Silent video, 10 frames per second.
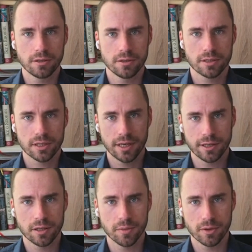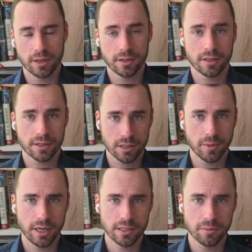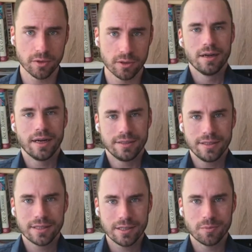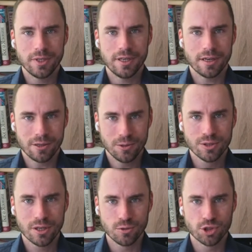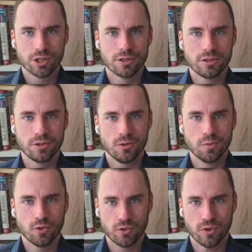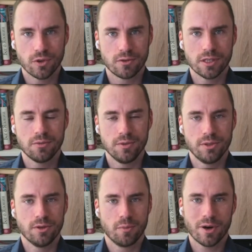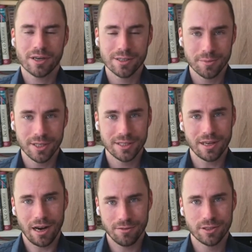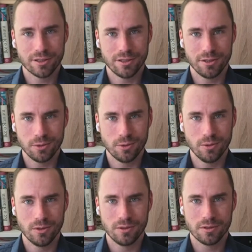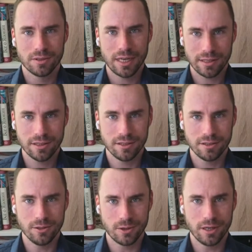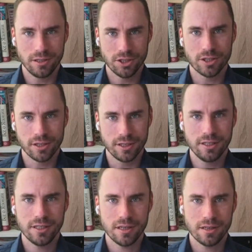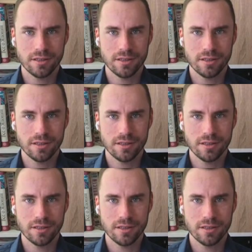scalable and customizable, and this can be a good solution to move forward with your marketplace after you tested your initial idea,